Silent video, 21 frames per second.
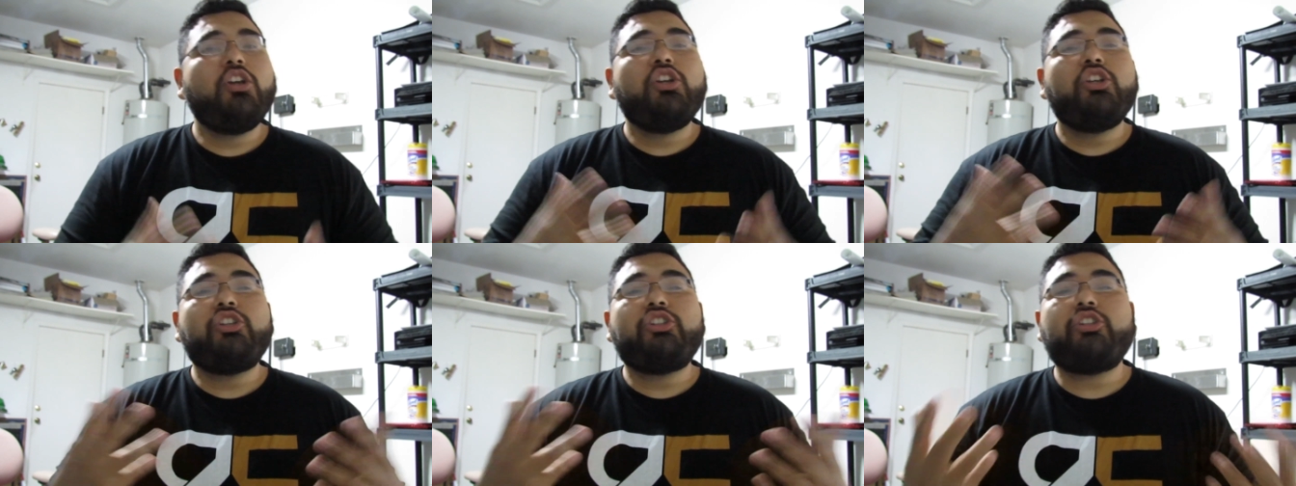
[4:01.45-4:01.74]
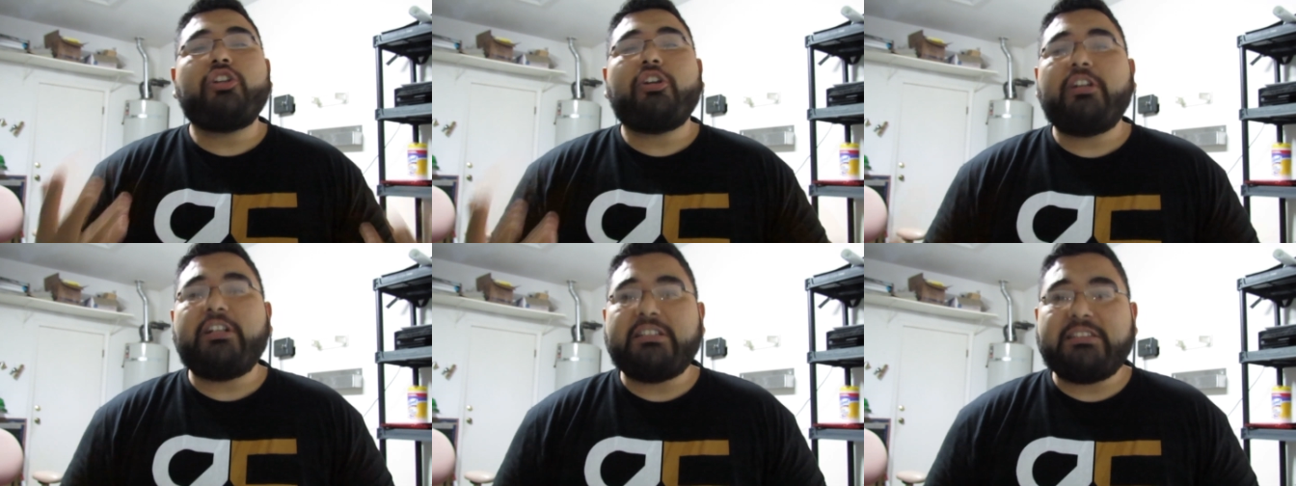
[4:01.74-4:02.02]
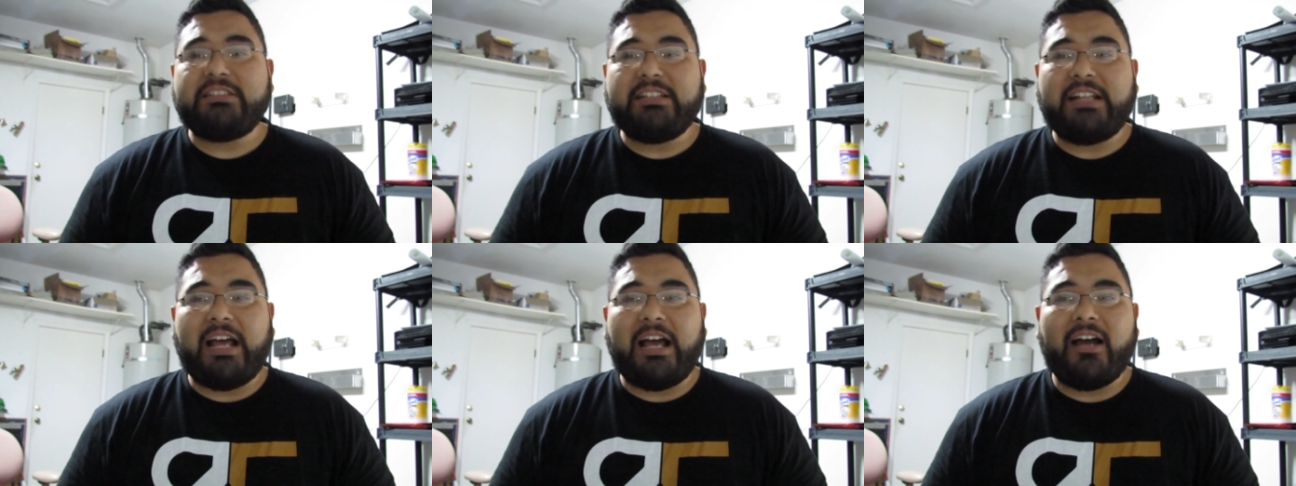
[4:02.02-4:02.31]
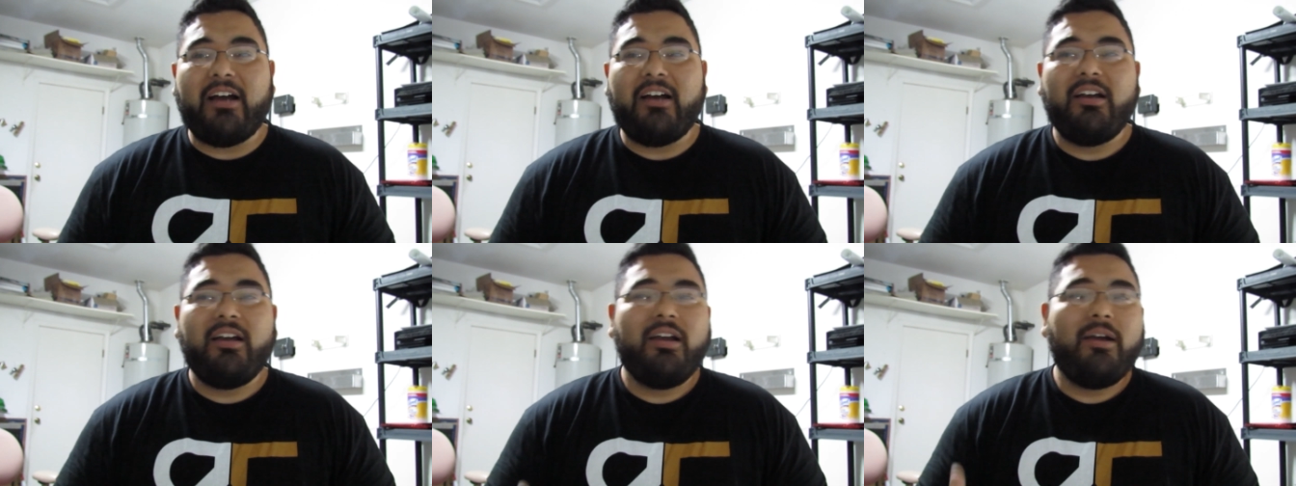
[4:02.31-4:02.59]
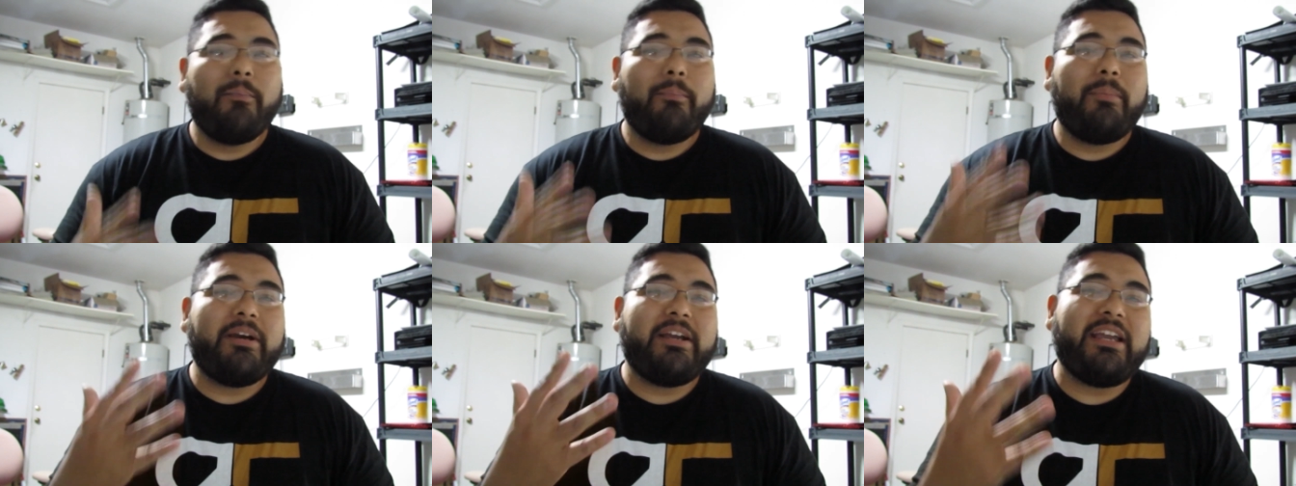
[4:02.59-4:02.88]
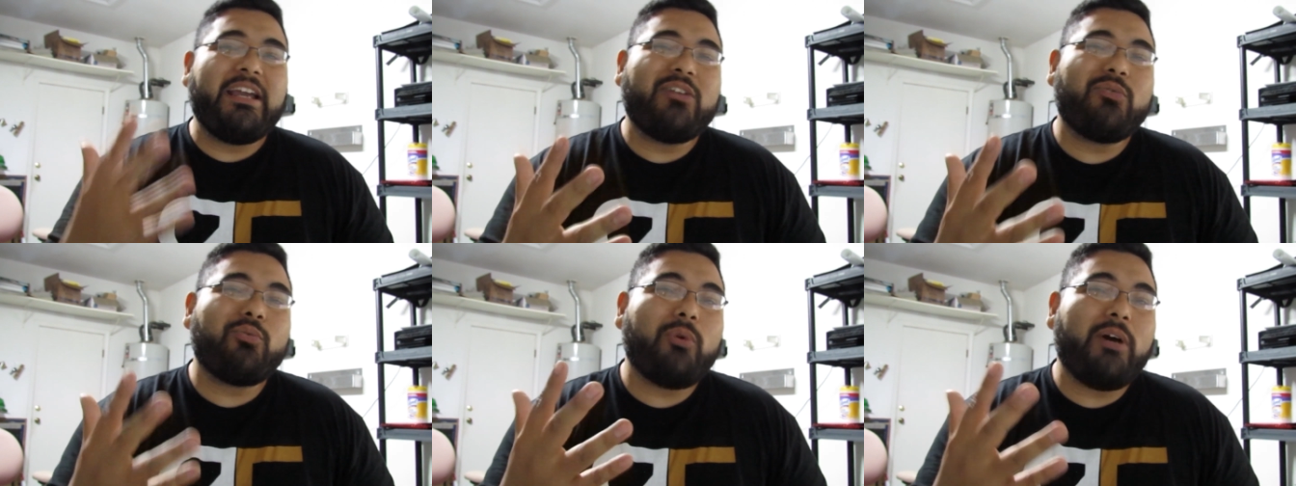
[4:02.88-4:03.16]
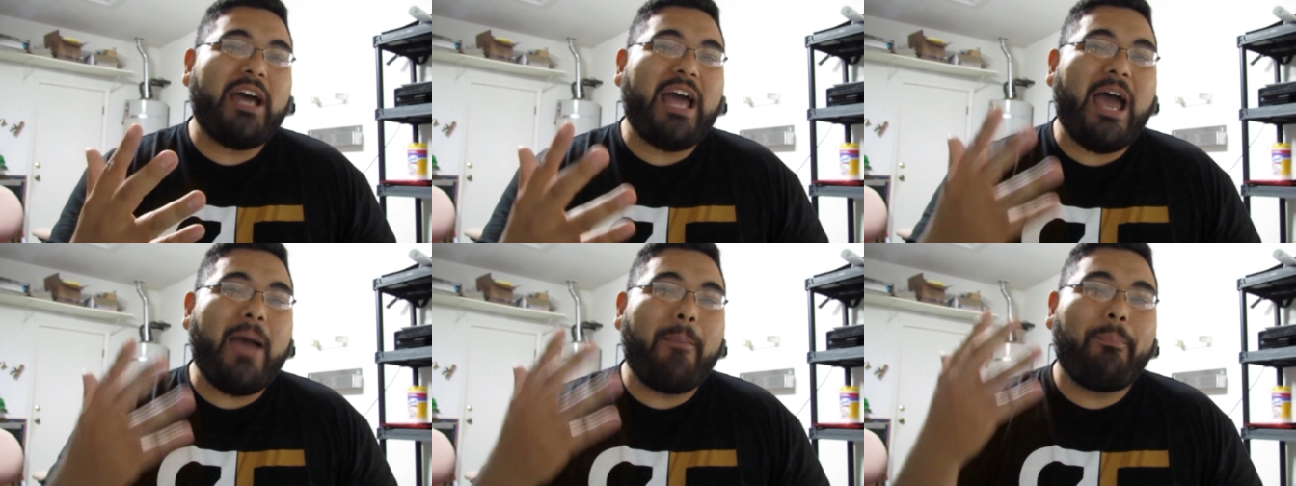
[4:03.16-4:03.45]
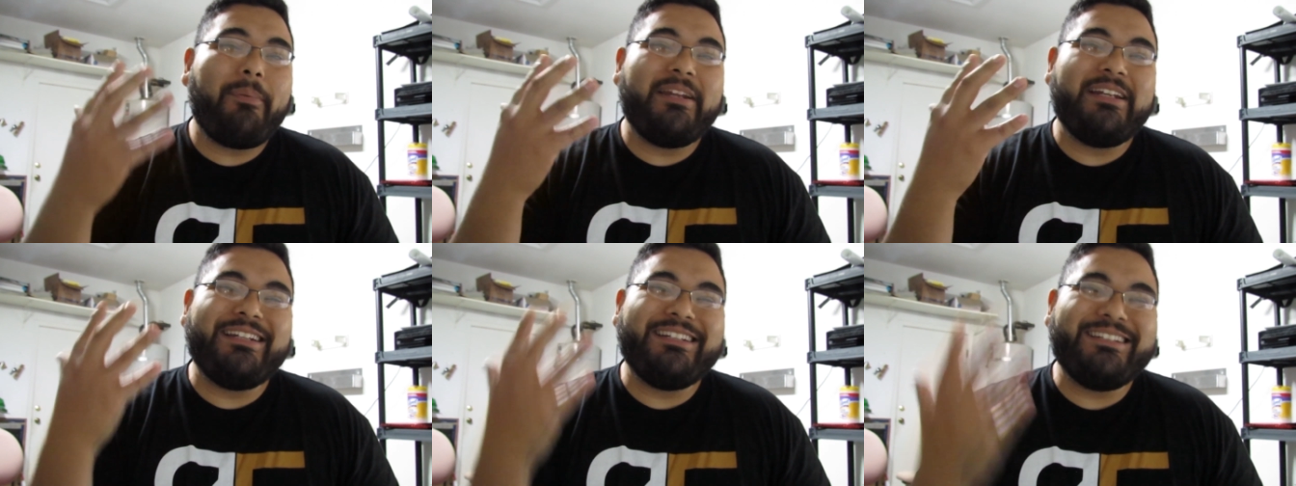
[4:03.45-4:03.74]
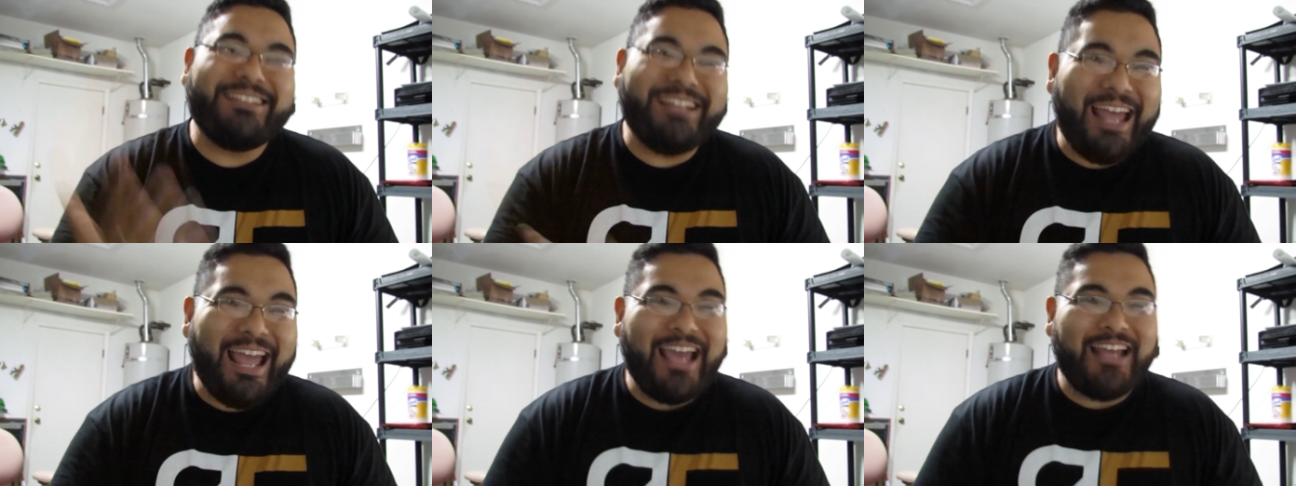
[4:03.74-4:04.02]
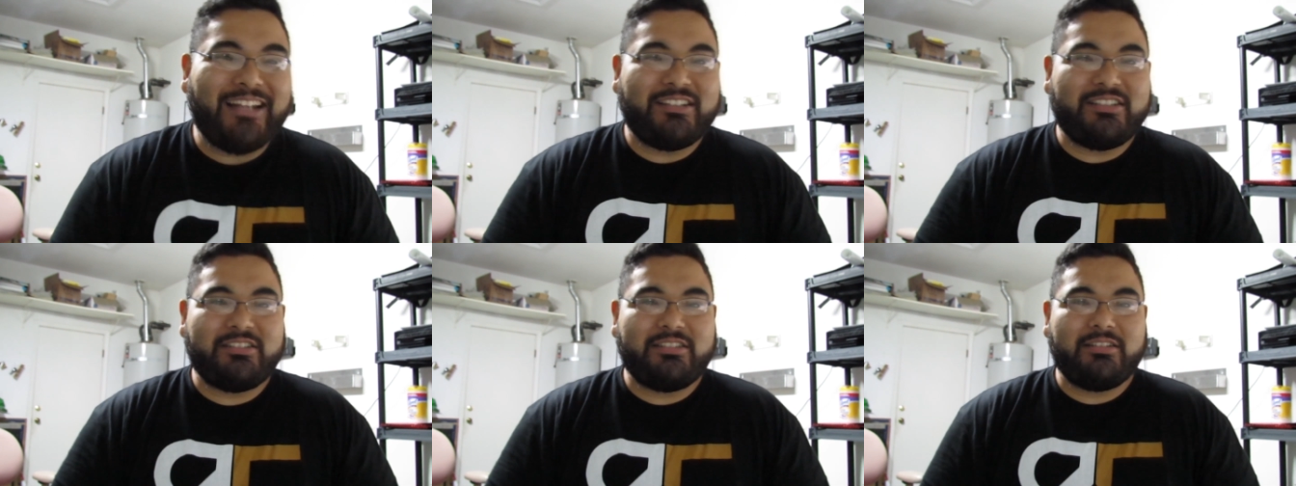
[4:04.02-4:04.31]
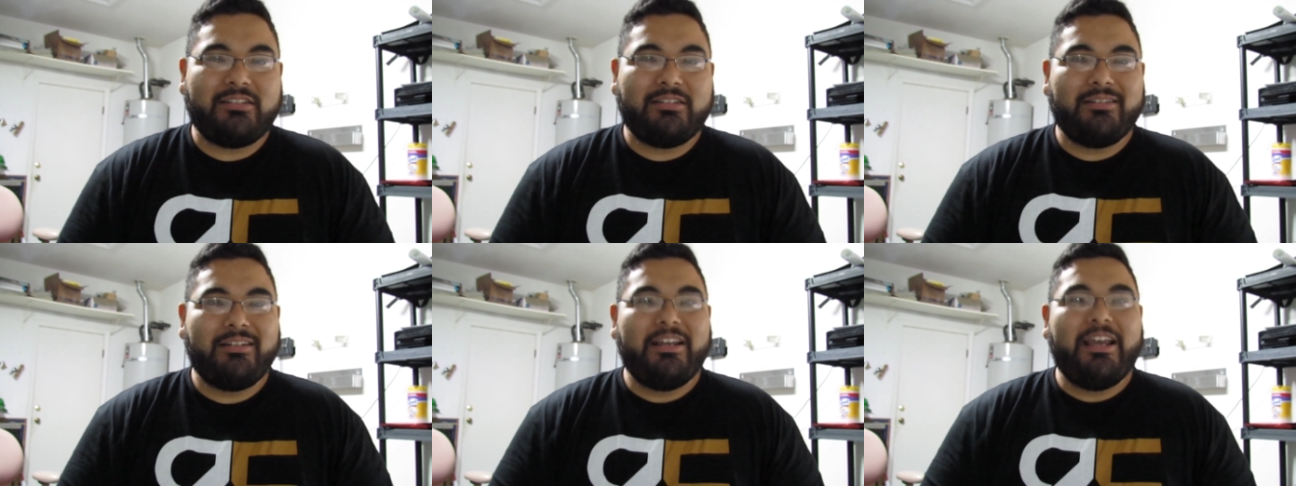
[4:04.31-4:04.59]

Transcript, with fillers: Sure, it's not. But guess what happened next?